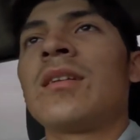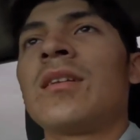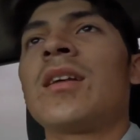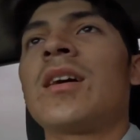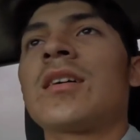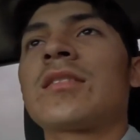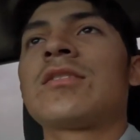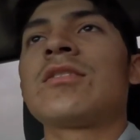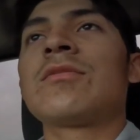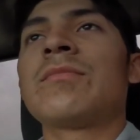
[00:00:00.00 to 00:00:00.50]

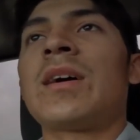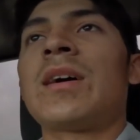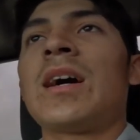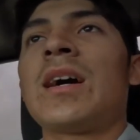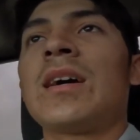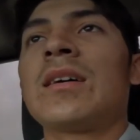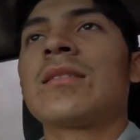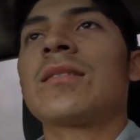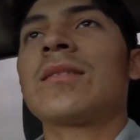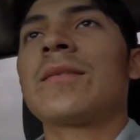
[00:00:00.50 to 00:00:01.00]
not too
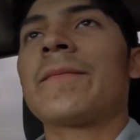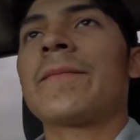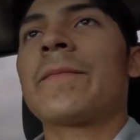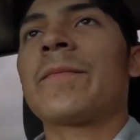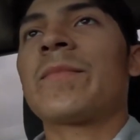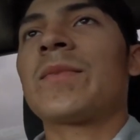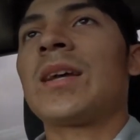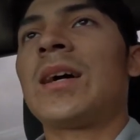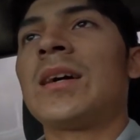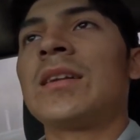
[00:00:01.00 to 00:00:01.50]
bad.
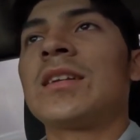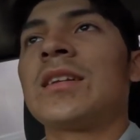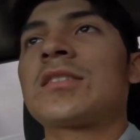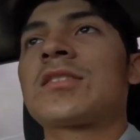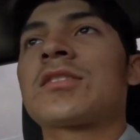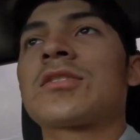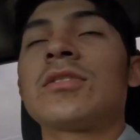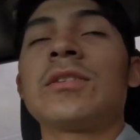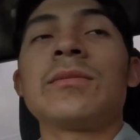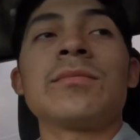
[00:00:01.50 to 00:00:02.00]
I
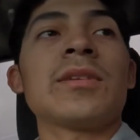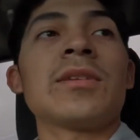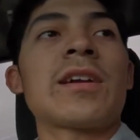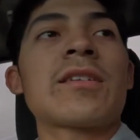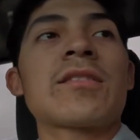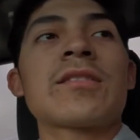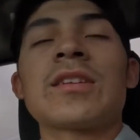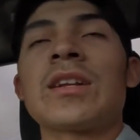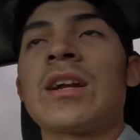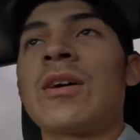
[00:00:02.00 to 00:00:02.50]
did show up
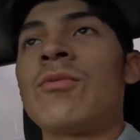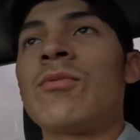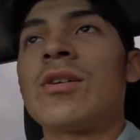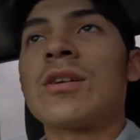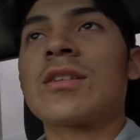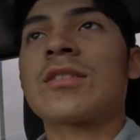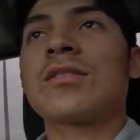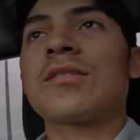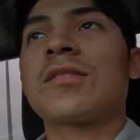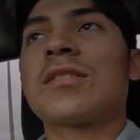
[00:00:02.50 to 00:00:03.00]
later than I
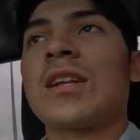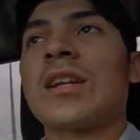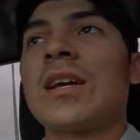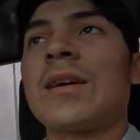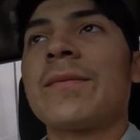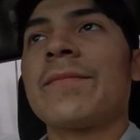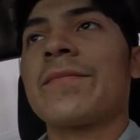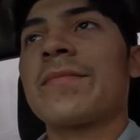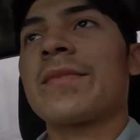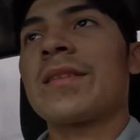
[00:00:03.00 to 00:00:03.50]
wanted to
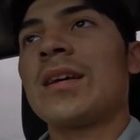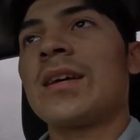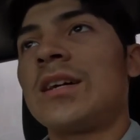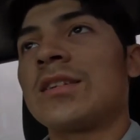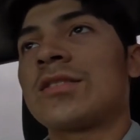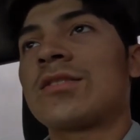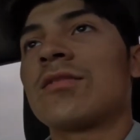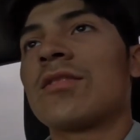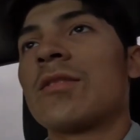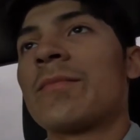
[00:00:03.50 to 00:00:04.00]
today.
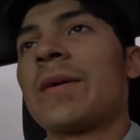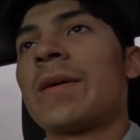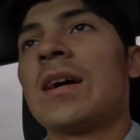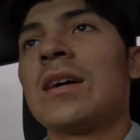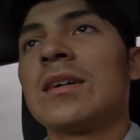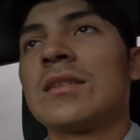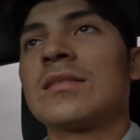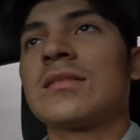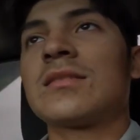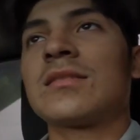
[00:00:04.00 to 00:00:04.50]
I showed up
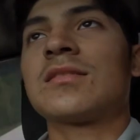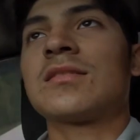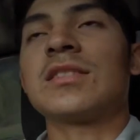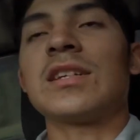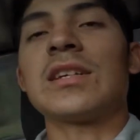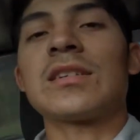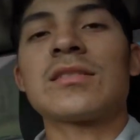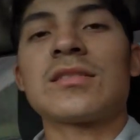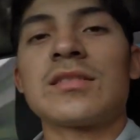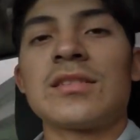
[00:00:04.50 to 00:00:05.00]
at
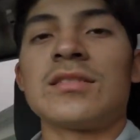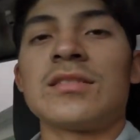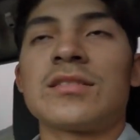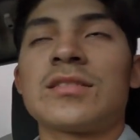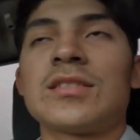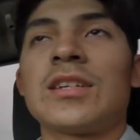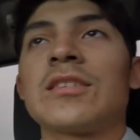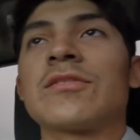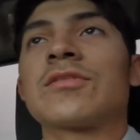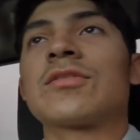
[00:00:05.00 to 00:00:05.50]
6
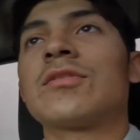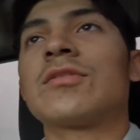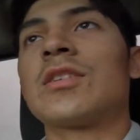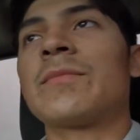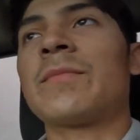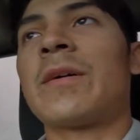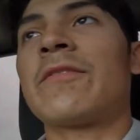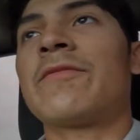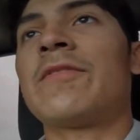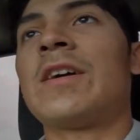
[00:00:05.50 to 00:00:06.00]
instead of showing
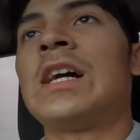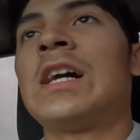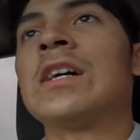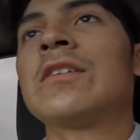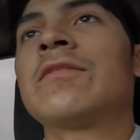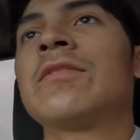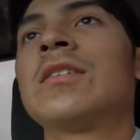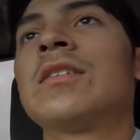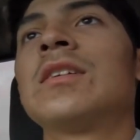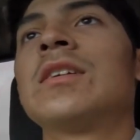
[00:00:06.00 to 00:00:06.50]
up at
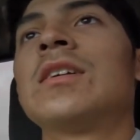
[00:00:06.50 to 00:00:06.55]
5.